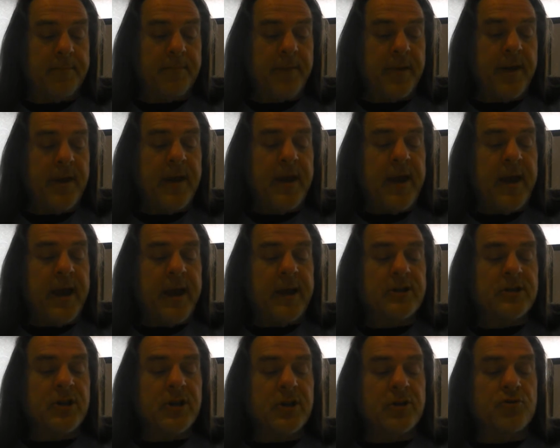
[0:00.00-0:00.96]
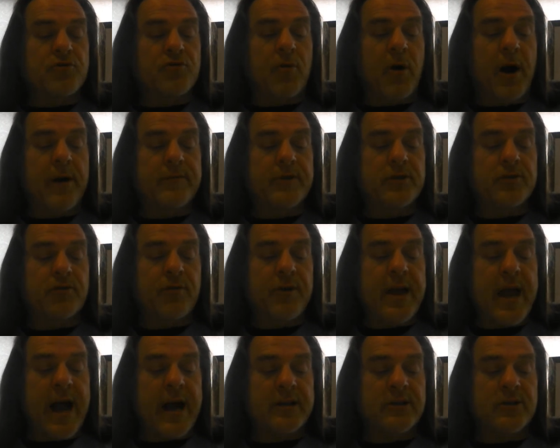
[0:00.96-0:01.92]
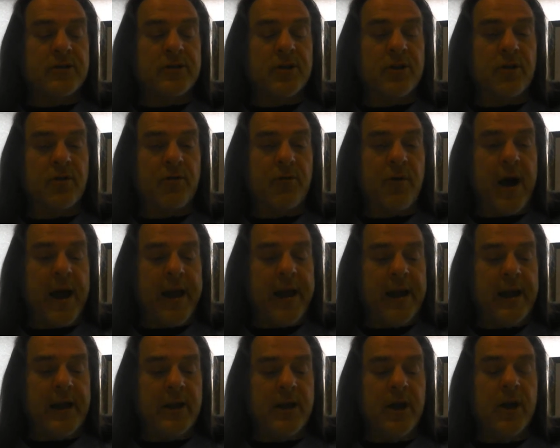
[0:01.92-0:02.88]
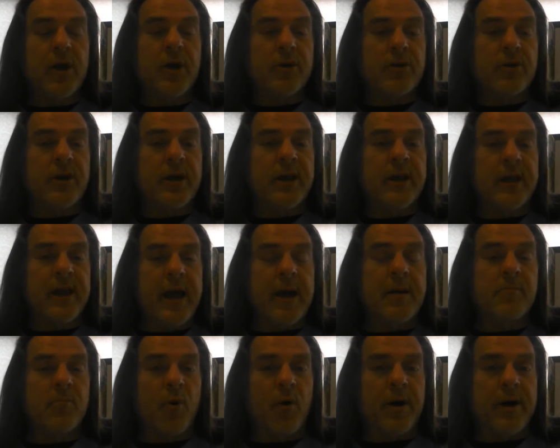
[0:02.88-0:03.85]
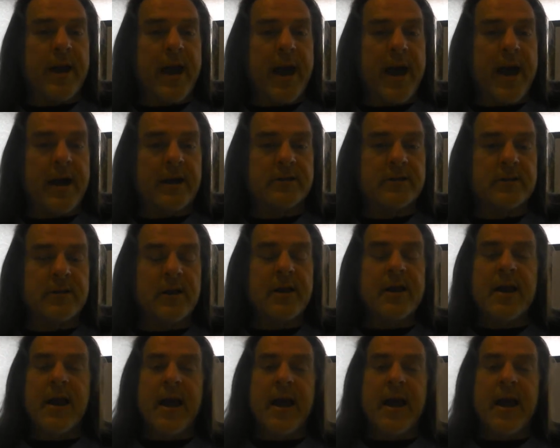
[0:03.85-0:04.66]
It's going to drive this reaction to the right. You're going to get more gas. And